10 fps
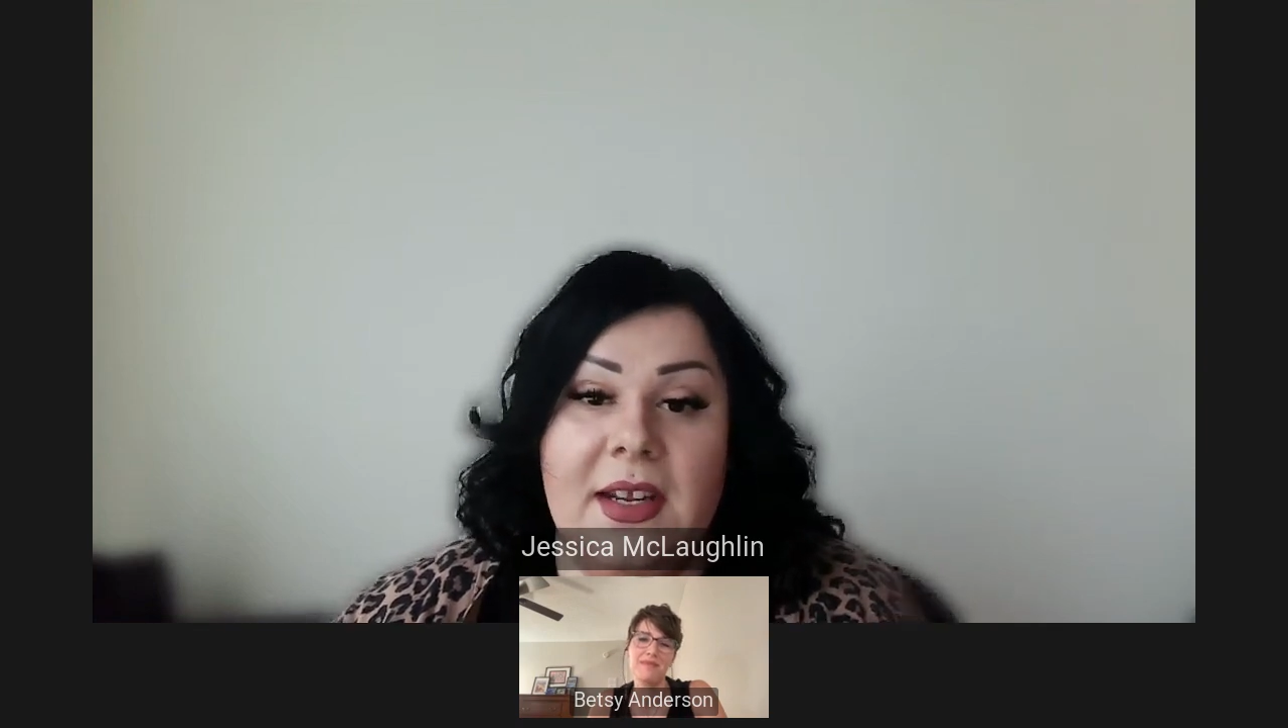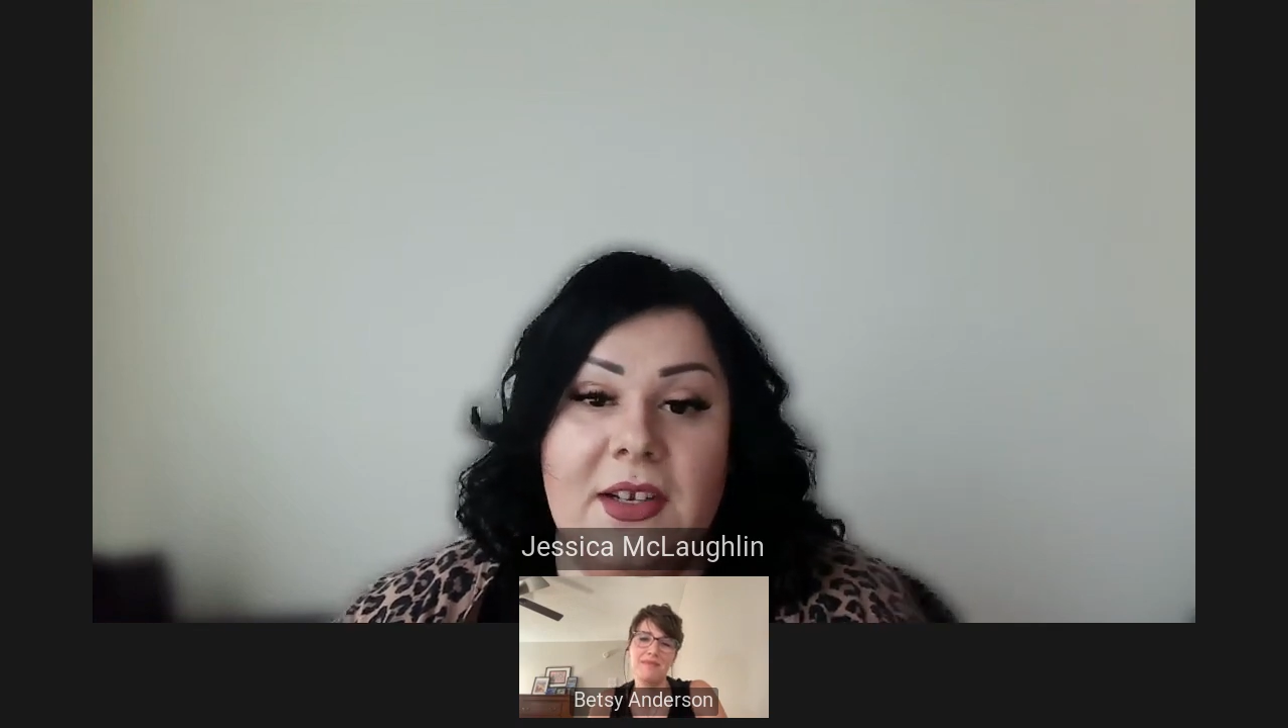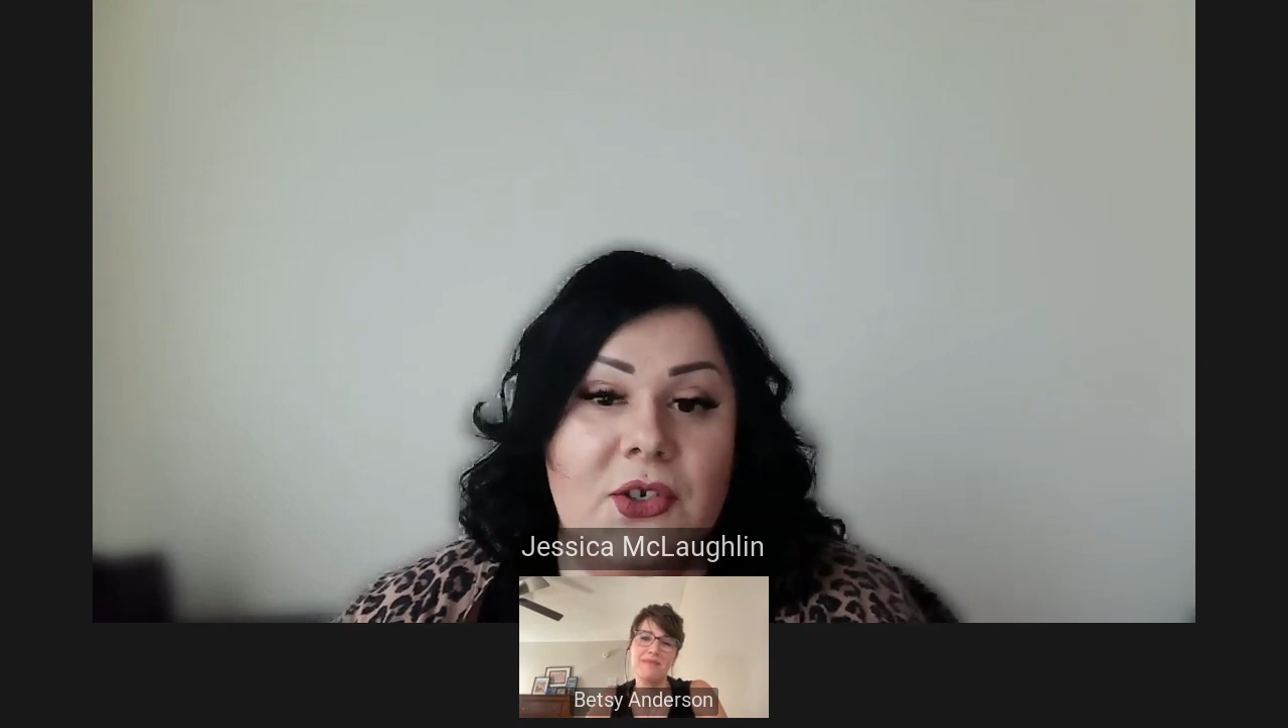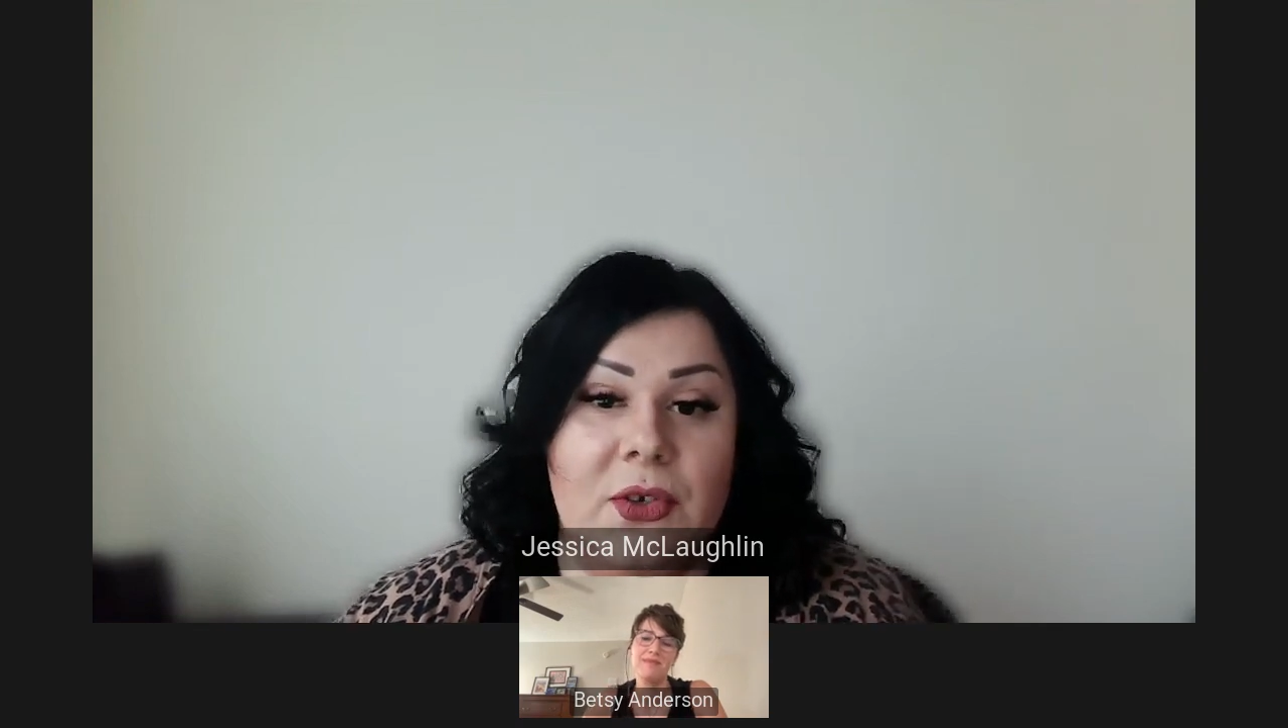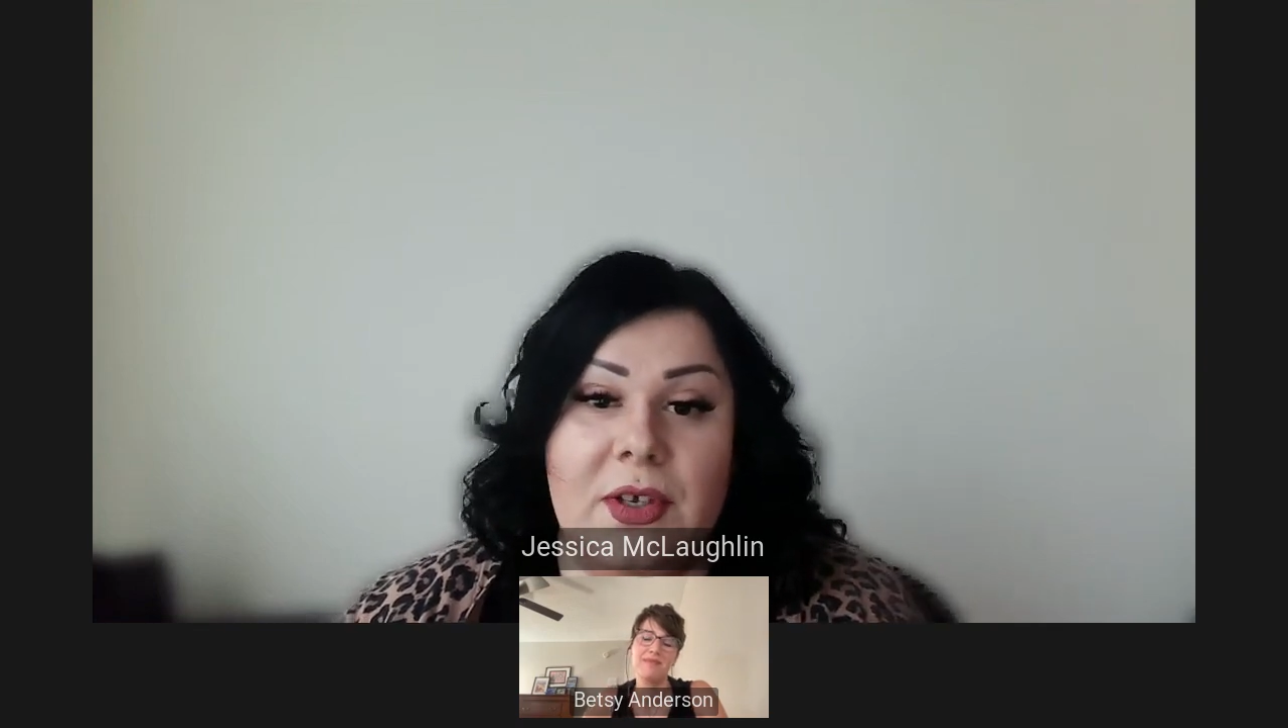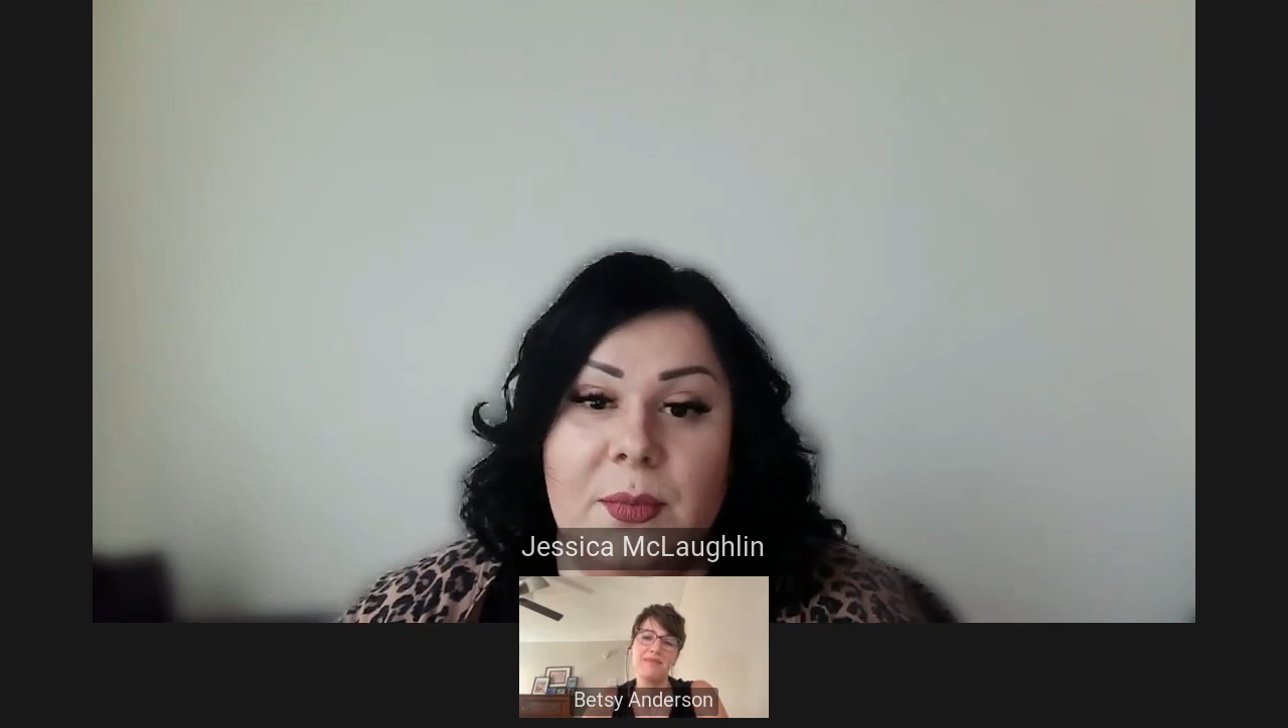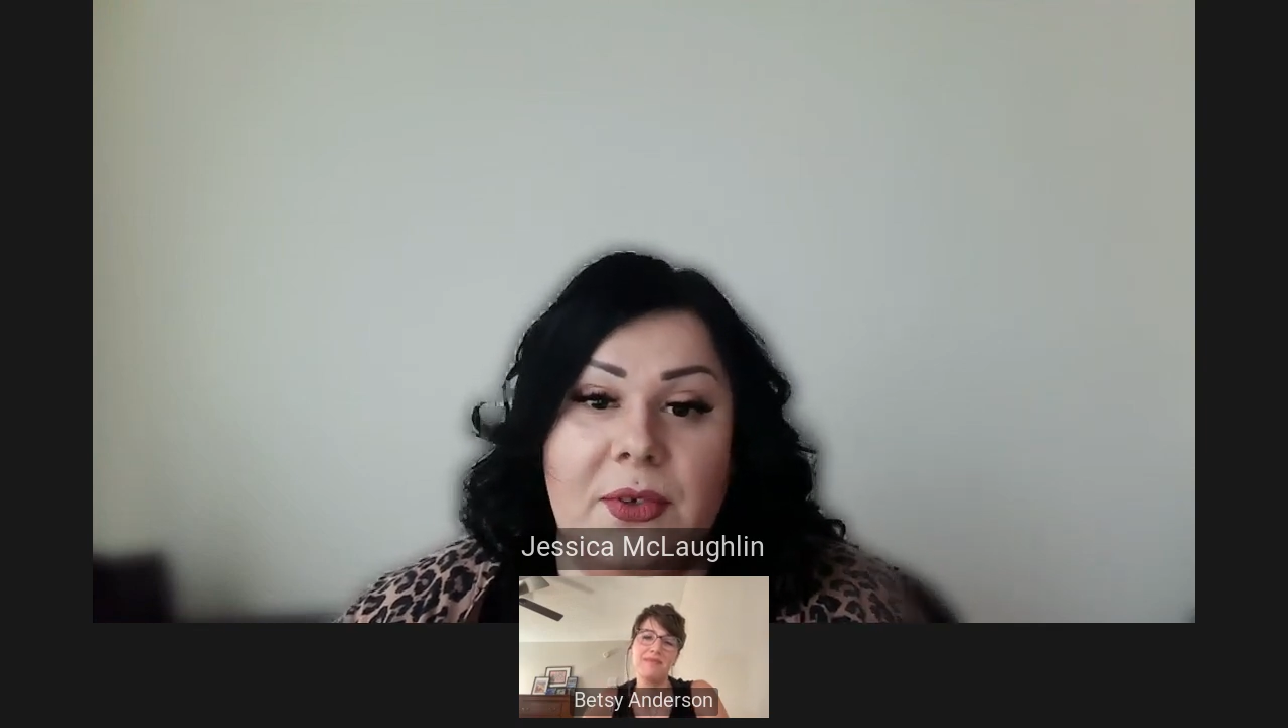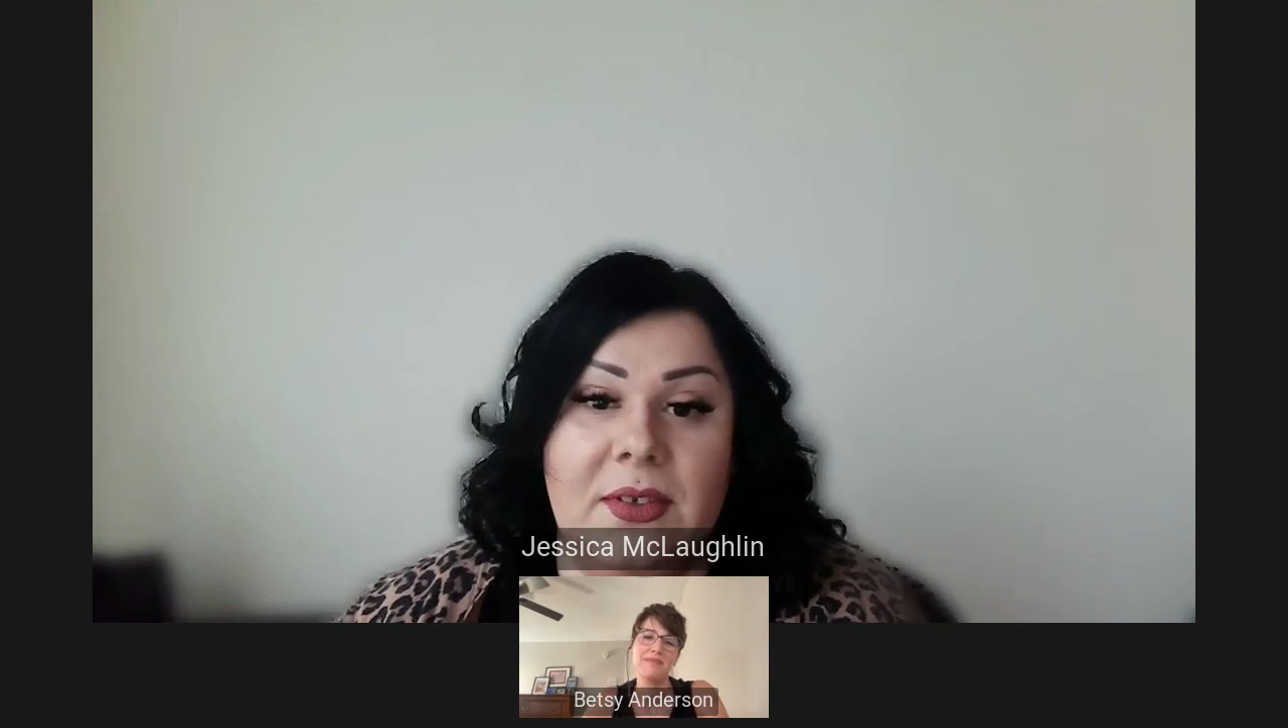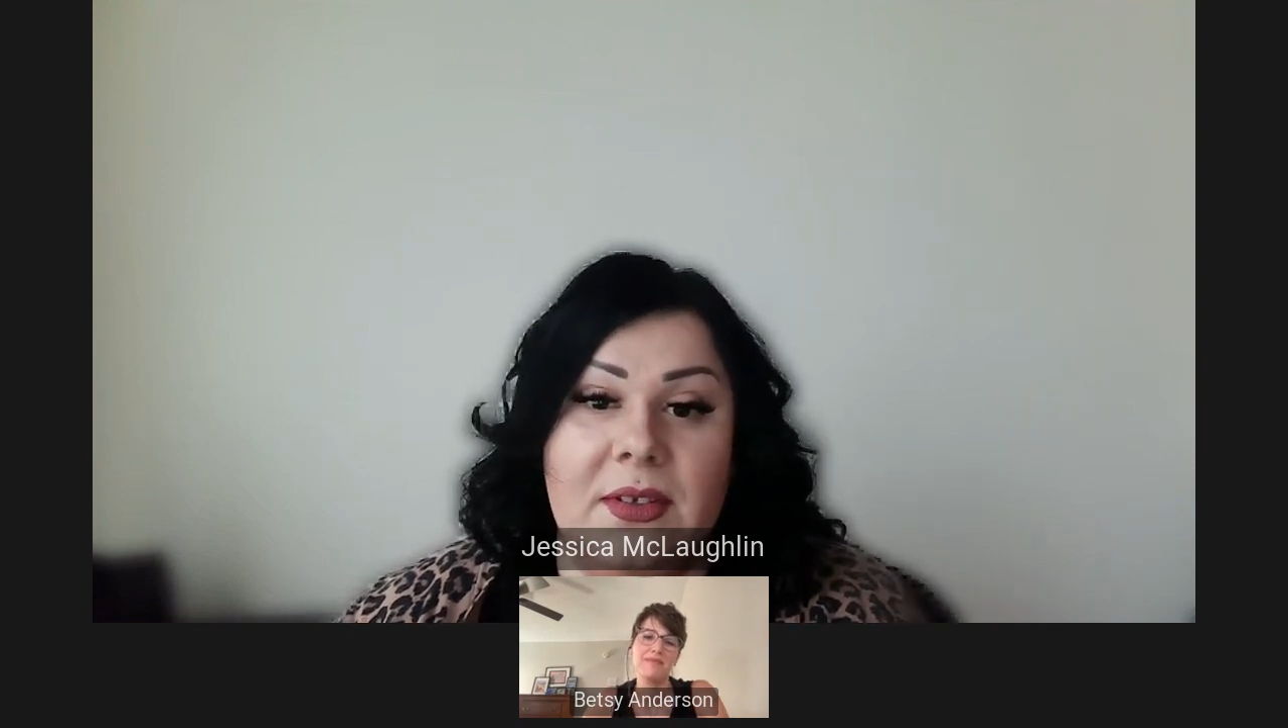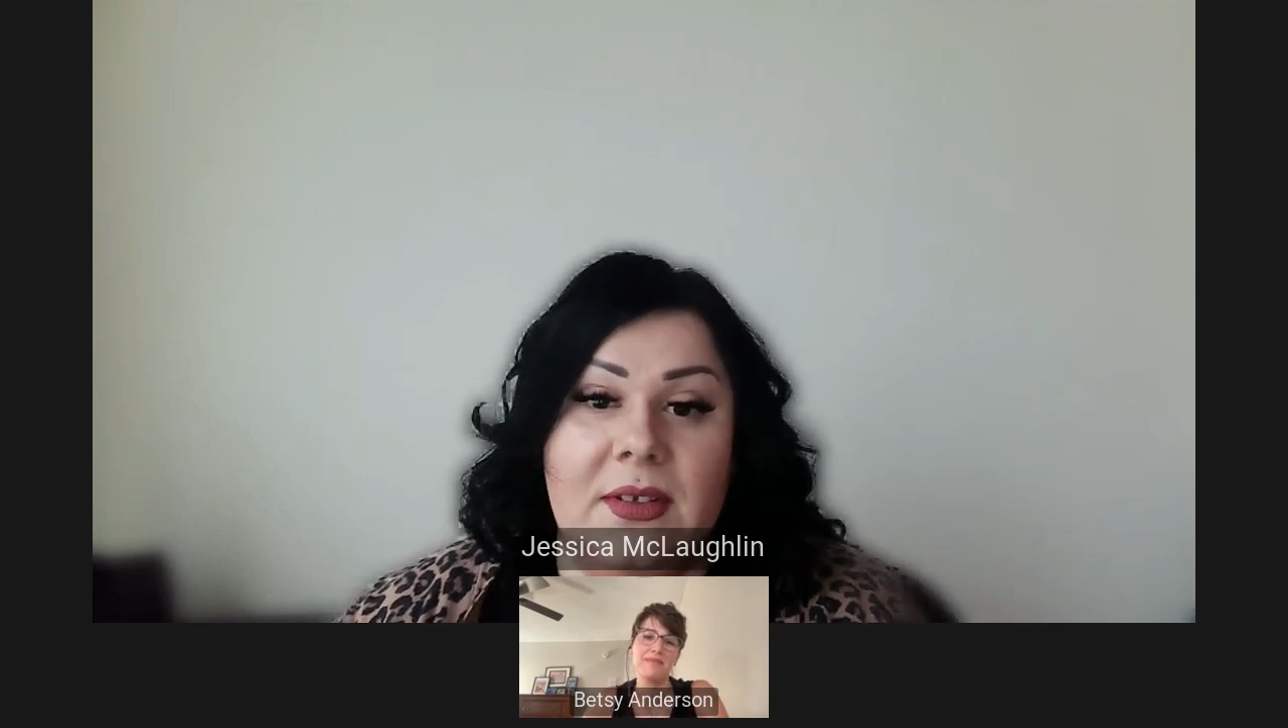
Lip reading: enjoyable.